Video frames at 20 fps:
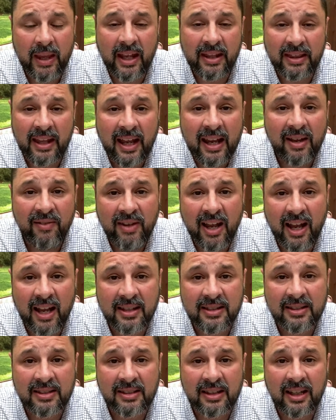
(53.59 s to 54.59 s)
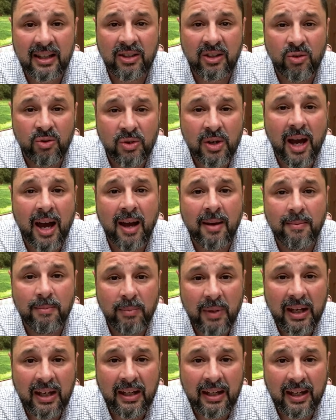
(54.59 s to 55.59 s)
and they have asked that you not
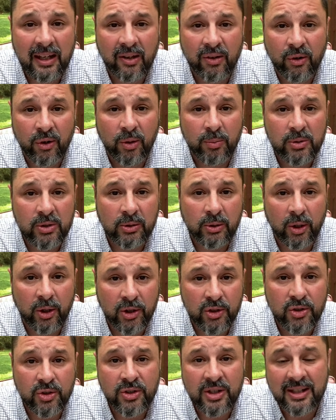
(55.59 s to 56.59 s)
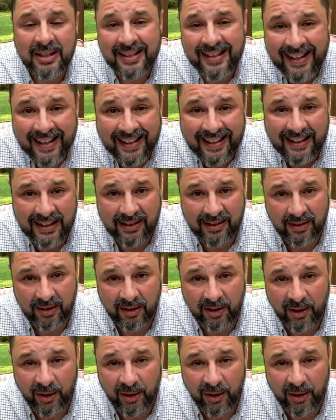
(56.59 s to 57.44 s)
meet in groups larger than 10.